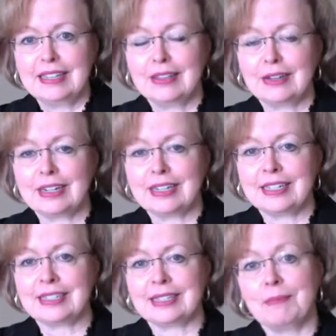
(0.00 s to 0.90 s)
There
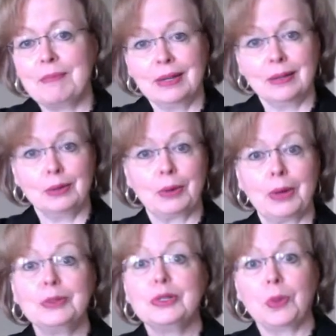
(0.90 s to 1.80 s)
is a middle
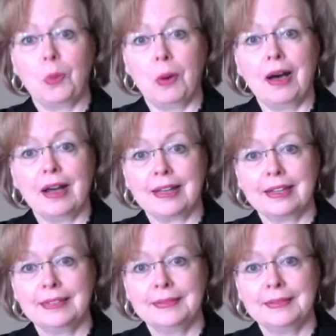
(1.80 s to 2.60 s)
road to walk.